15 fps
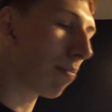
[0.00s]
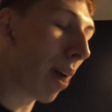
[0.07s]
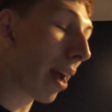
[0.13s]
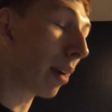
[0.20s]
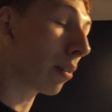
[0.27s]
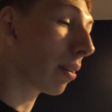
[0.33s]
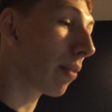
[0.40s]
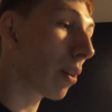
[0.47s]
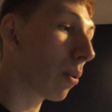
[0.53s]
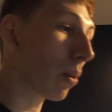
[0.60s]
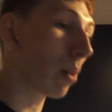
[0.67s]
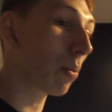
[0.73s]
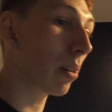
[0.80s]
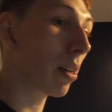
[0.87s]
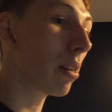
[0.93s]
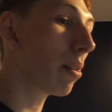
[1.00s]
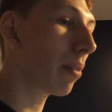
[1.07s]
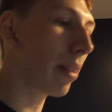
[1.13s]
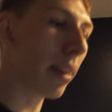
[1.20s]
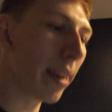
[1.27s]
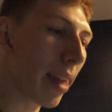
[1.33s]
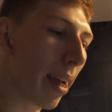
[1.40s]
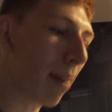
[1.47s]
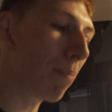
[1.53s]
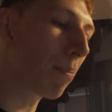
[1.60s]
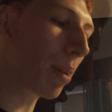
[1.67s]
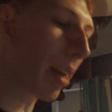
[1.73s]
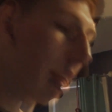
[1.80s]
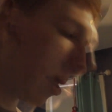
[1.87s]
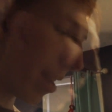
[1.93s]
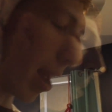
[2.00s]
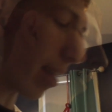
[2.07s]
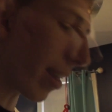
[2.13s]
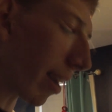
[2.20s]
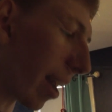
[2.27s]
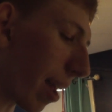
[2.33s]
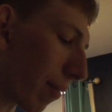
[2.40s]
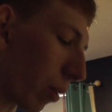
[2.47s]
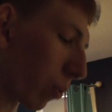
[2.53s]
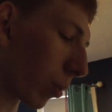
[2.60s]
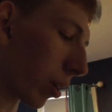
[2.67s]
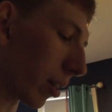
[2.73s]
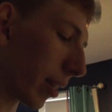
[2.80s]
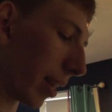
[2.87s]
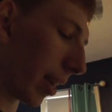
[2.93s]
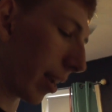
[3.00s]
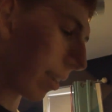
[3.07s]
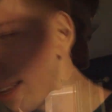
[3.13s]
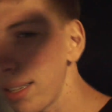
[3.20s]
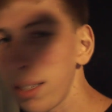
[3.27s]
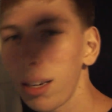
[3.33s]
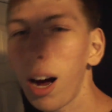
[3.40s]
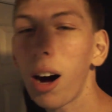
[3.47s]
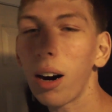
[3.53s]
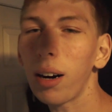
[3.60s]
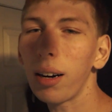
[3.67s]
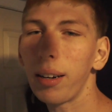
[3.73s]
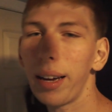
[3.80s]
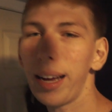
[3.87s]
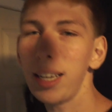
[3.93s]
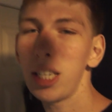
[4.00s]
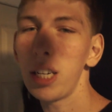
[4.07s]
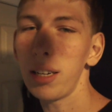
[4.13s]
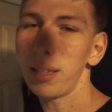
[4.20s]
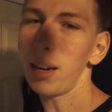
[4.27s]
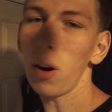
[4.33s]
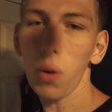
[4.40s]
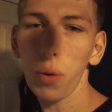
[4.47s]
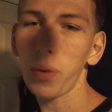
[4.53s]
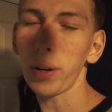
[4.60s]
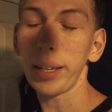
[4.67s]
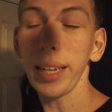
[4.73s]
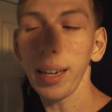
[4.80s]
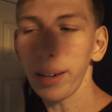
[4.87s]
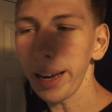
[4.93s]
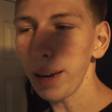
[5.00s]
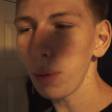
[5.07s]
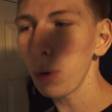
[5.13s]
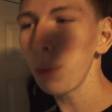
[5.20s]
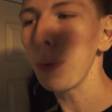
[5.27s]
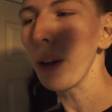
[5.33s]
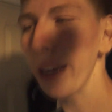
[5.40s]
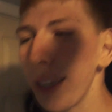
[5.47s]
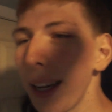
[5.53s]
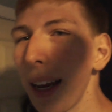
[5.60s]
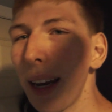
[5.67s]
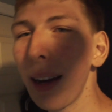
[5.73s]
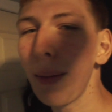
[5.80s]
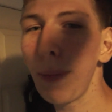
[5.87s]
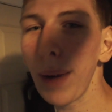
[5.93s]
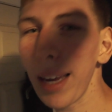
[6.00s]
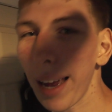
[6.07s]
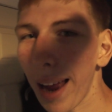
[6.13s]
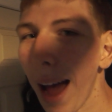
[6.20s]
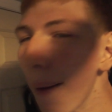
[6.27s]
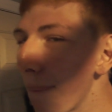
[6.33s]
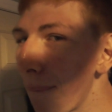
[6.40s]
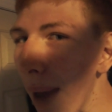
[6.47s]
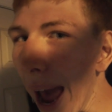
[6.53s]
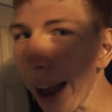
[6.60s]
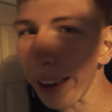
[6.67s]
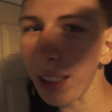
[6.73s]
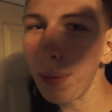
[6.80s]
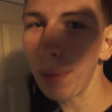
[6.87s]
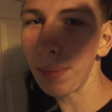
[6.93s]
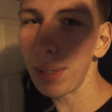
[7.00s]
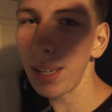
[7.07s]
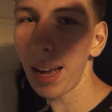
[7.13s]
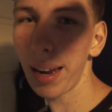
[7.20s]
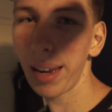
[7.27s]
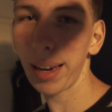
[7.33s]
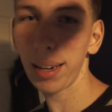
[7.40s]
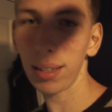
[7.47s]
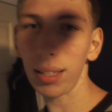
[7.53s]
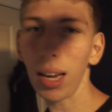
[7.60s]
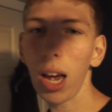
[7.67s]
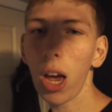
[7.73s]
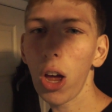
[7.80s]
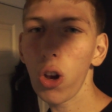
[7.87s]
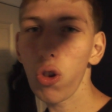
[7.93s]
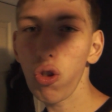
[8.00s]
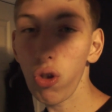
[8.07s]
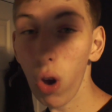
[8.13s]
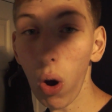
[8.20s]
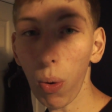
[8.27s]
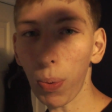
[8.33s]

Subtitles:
I don't even know what I want to do with it yet. But now that I have it working, this card is just overkill. It will play 1080p at maximum settings, no